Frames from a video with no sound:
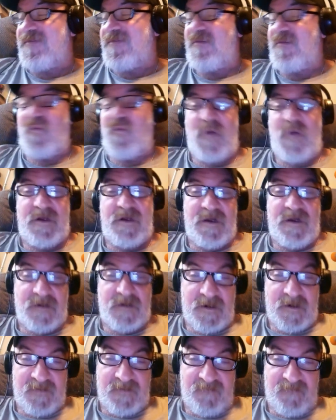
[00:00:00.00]
the
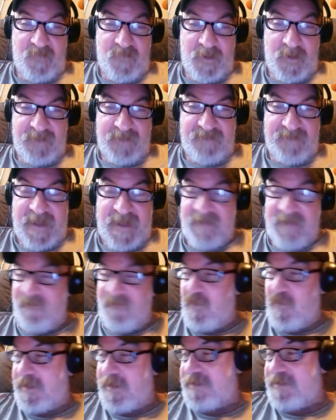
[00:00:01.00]
145
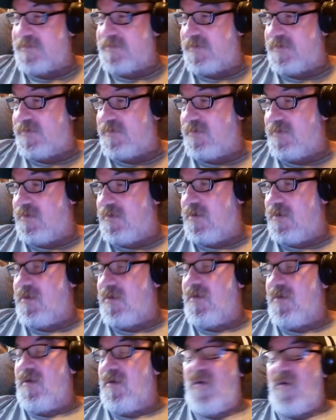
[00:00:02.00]
wins
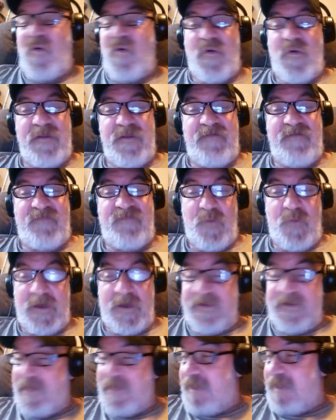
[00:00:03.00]
or the
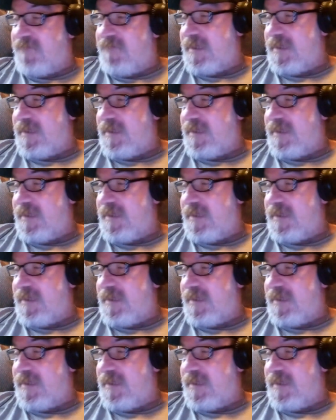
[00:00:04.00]
47